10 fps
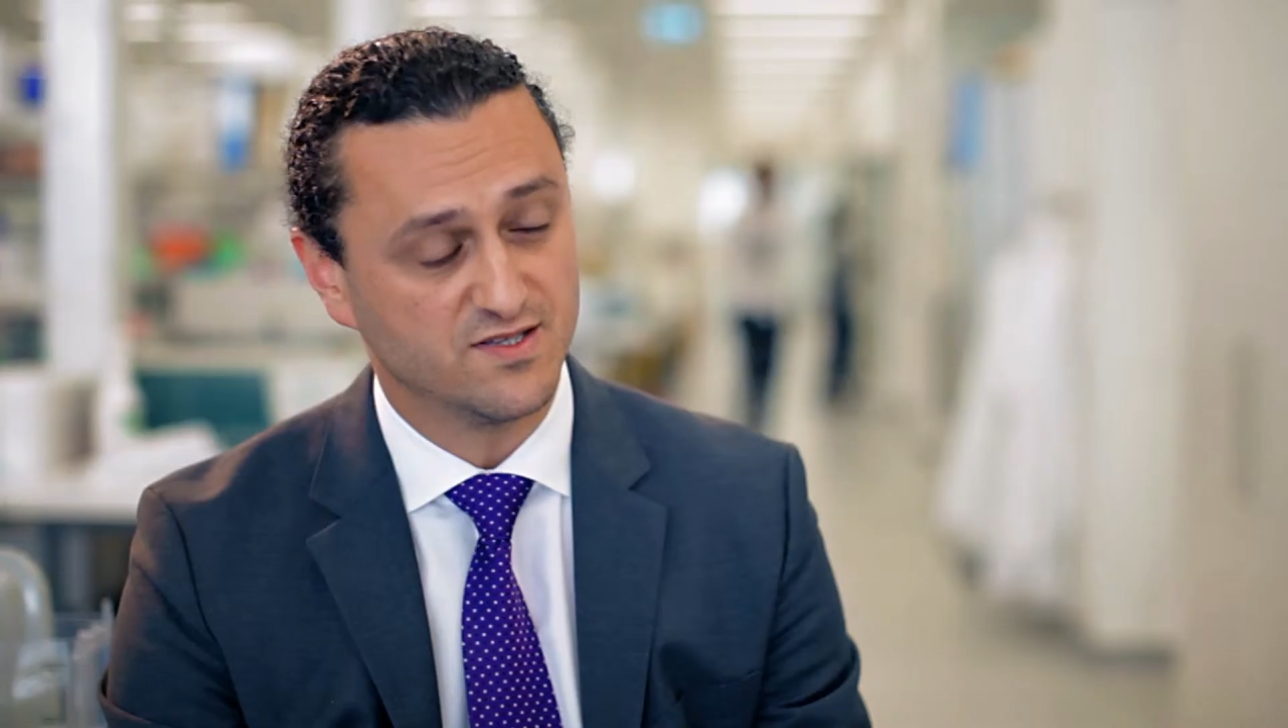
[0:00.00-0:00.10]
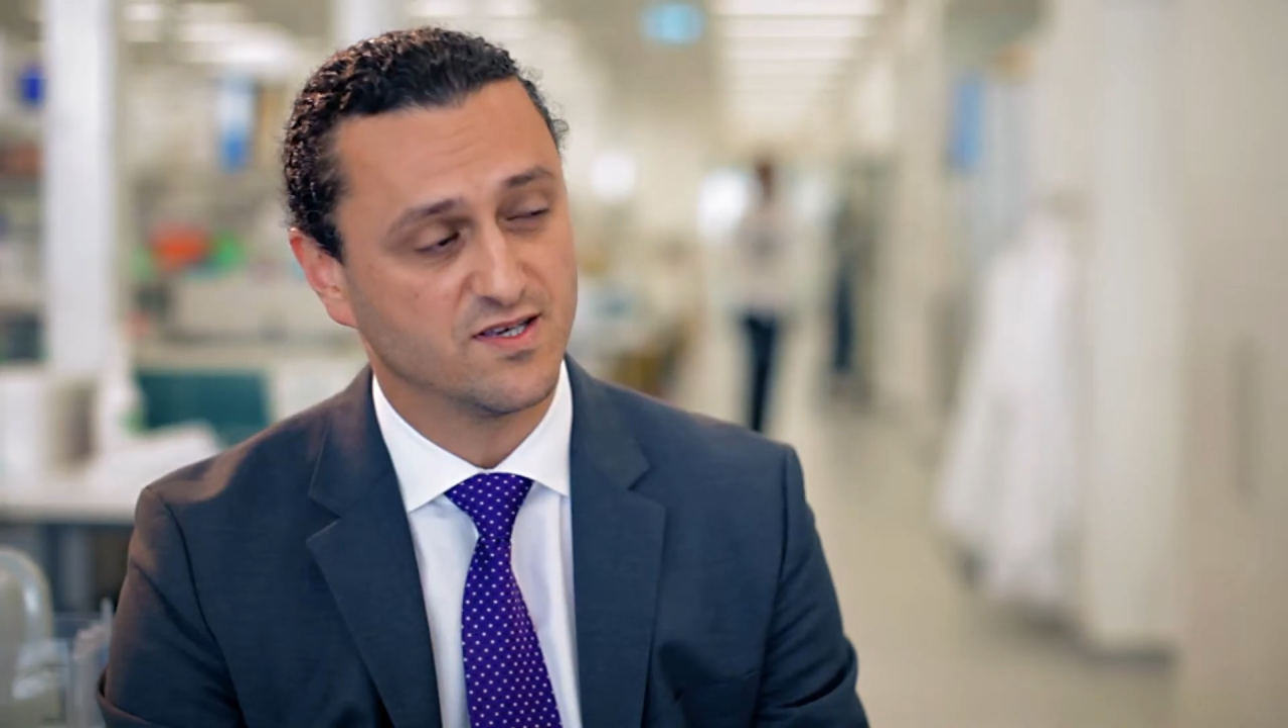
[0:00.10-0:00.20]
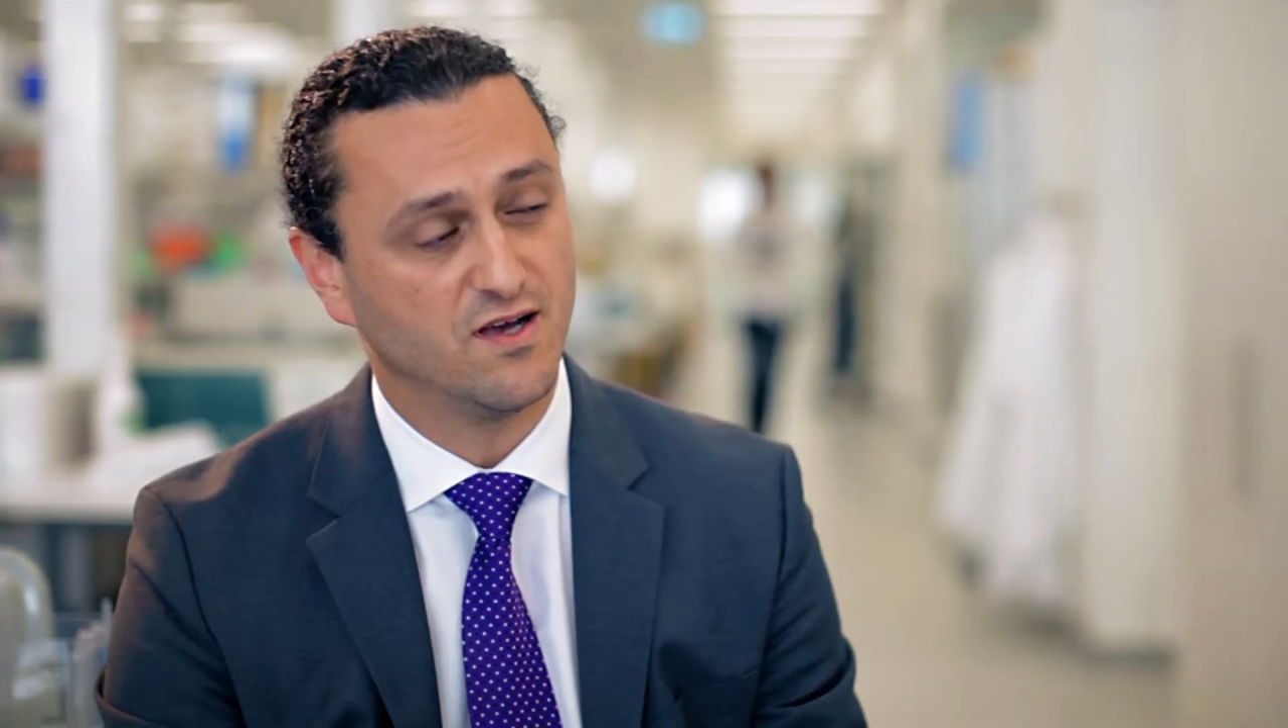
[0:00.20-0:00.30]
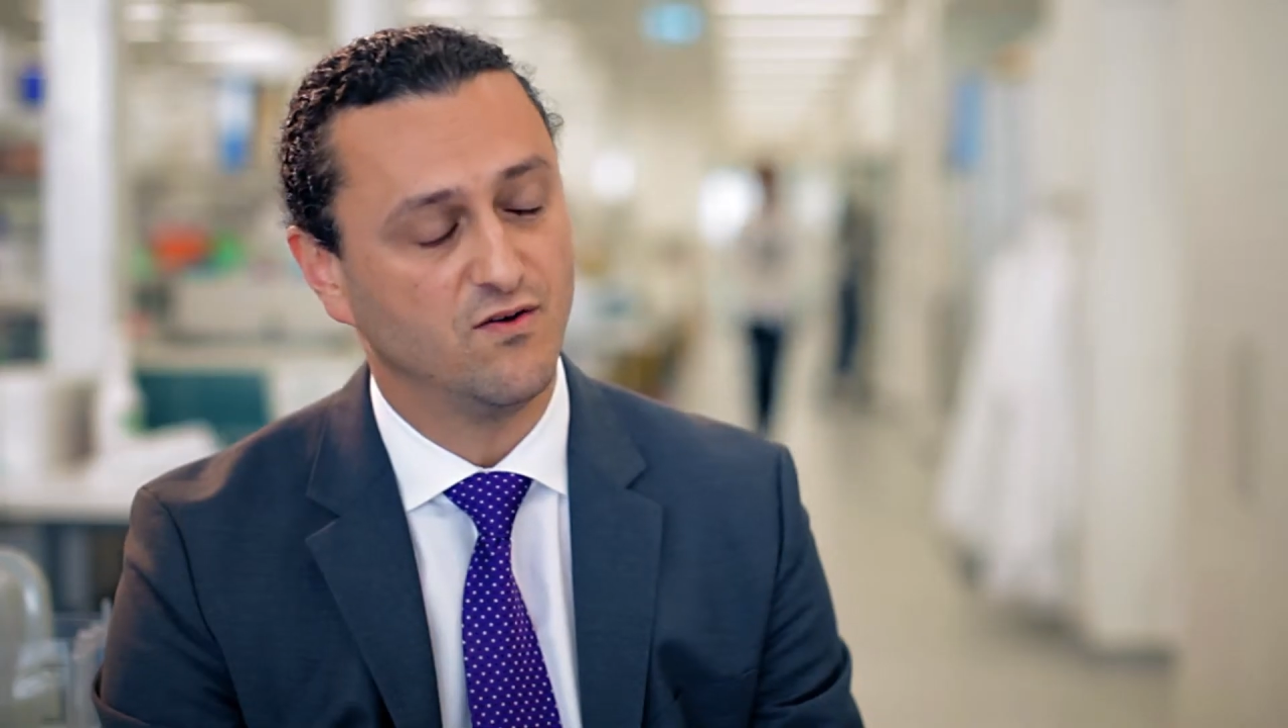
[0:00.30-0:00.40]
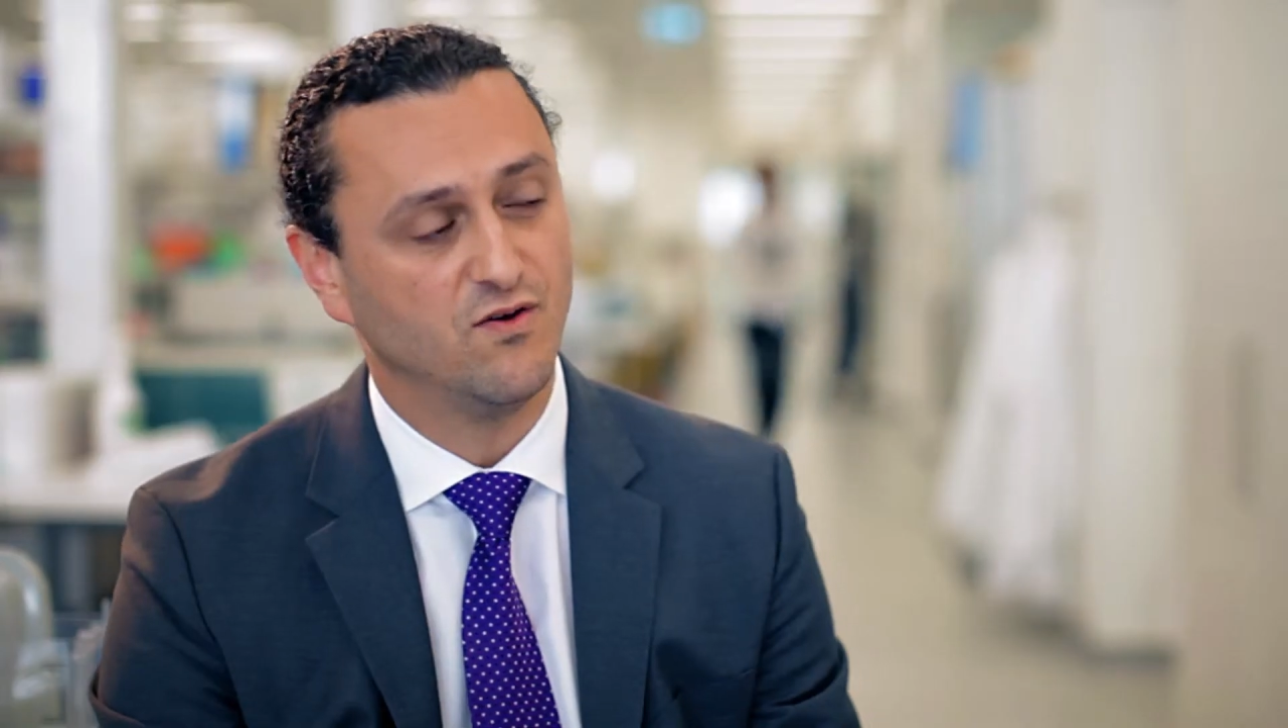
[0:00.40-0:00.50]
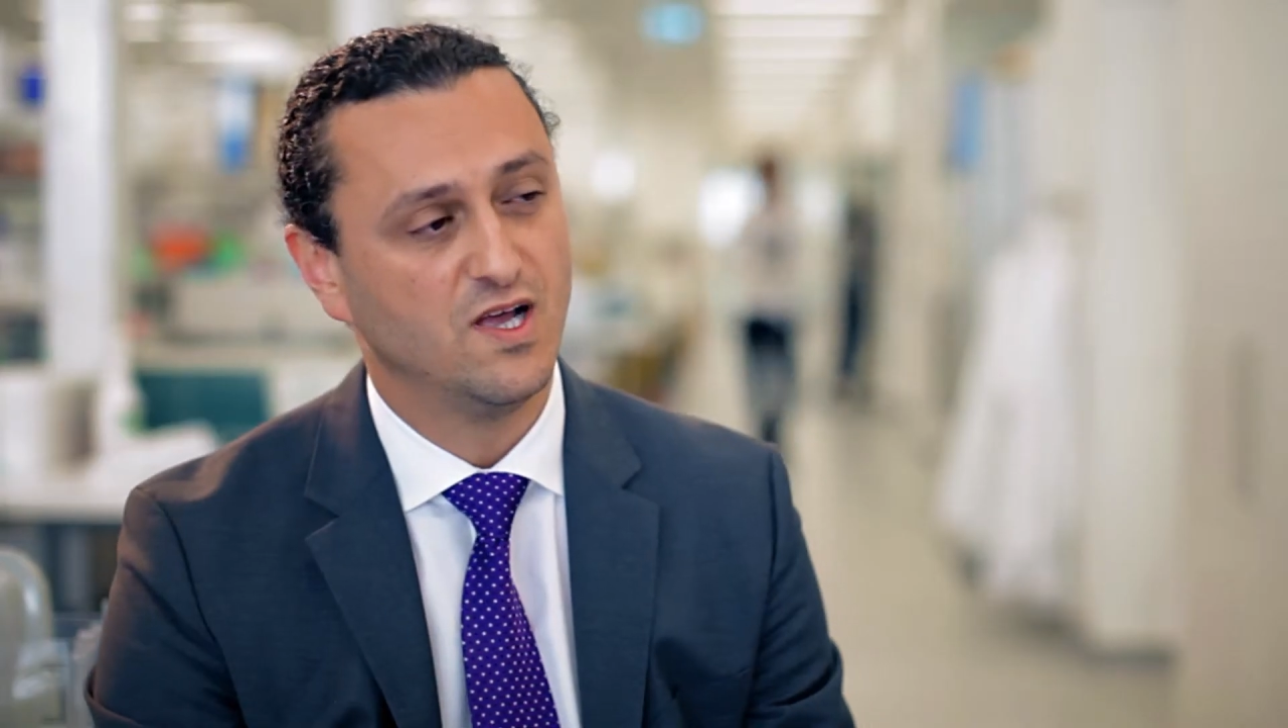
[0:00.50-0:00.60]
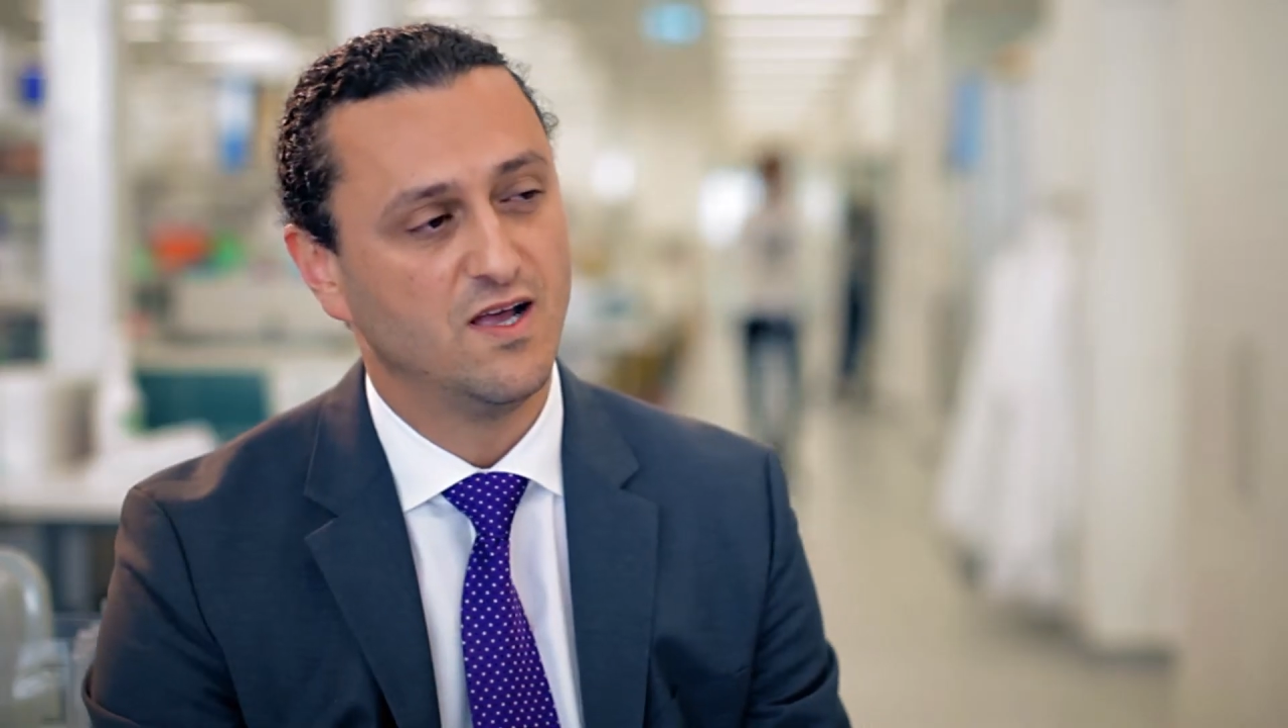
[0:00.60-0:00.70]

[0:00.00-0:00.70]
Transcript: so